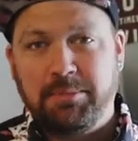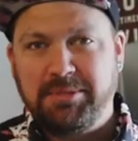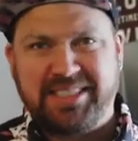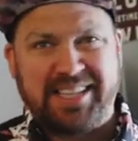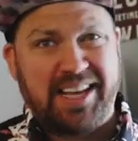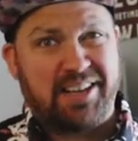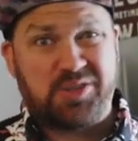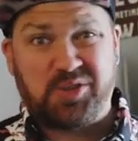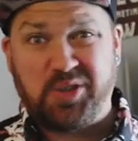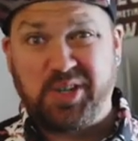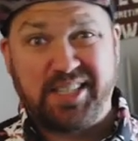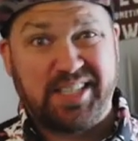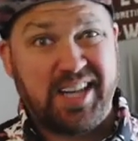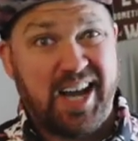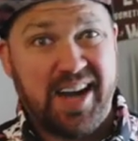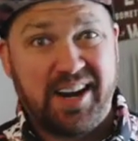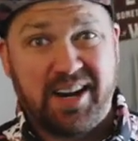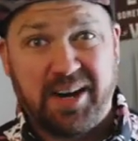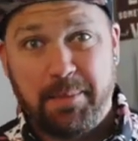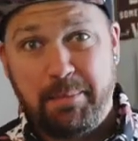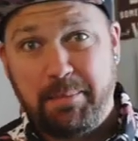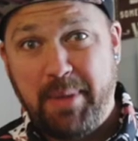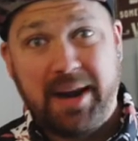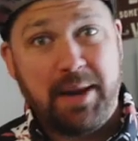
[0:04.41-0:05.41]
South Street
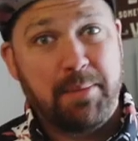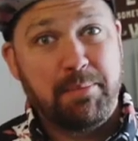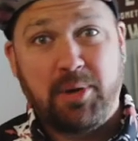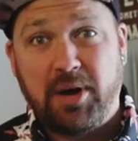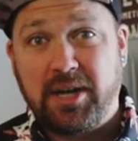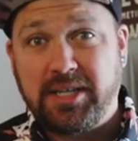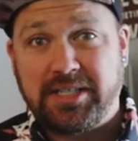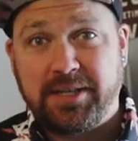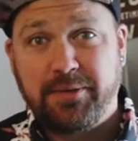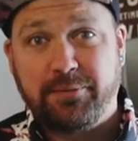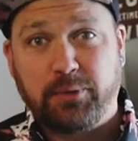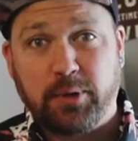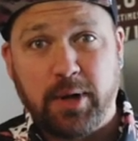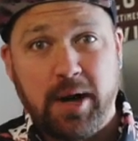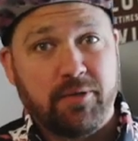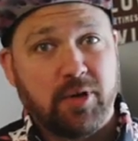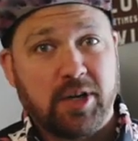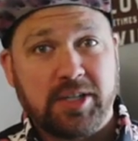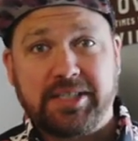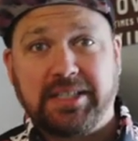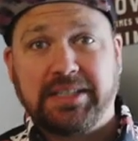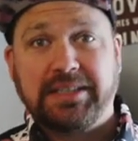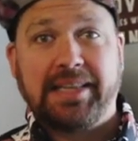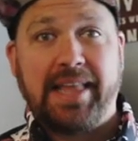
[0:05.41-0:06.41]
Diner, been in Boston
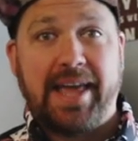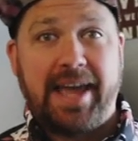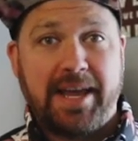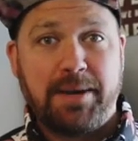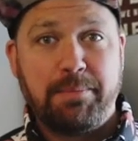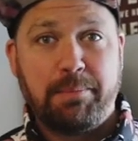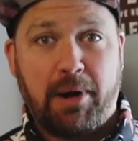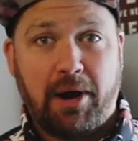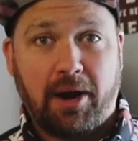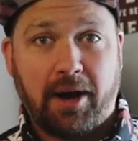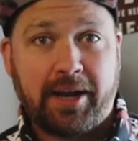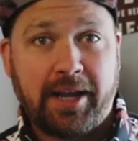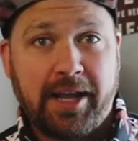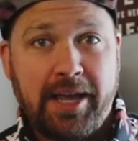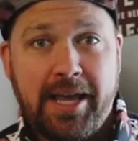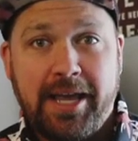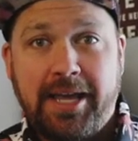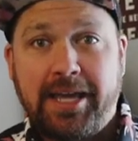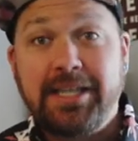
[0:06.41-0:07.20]
forever. It's a landmark.